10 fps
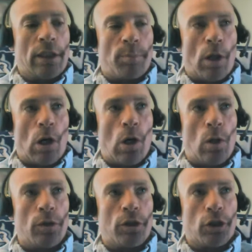suppose
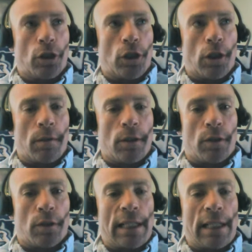your
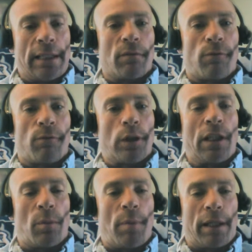your second four
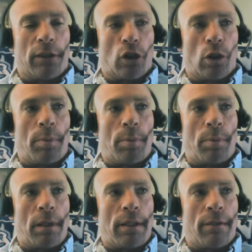channel bonding group
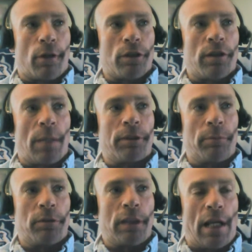the first upstream
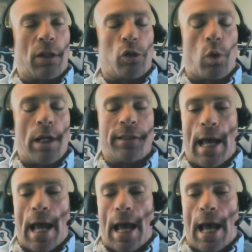channel was
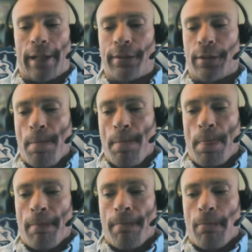at
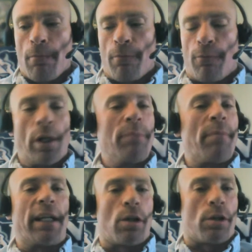40
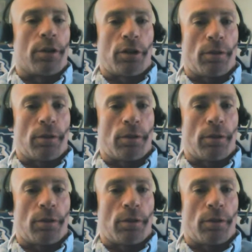megahertz.